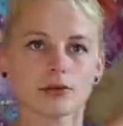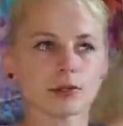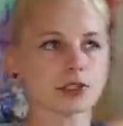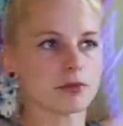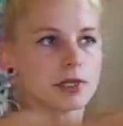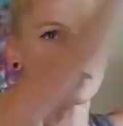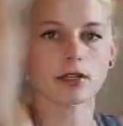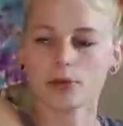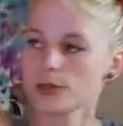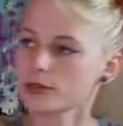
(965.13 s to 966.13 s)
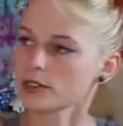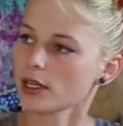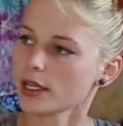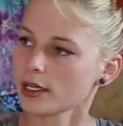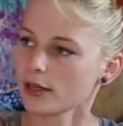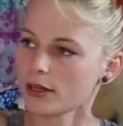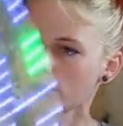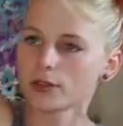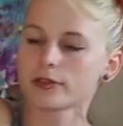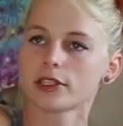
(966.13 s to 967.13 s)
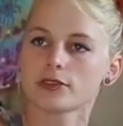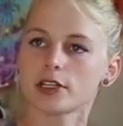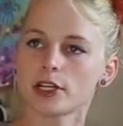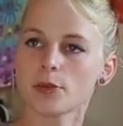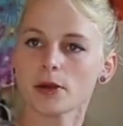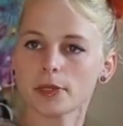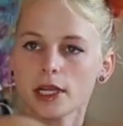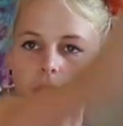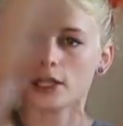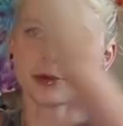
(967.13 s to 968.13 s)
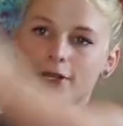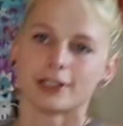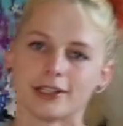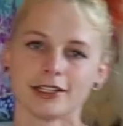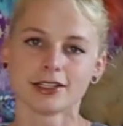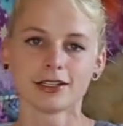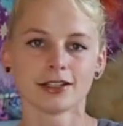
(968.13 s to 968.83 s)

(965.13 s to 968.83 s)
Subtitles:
which will be posted like all over this video probably anyway.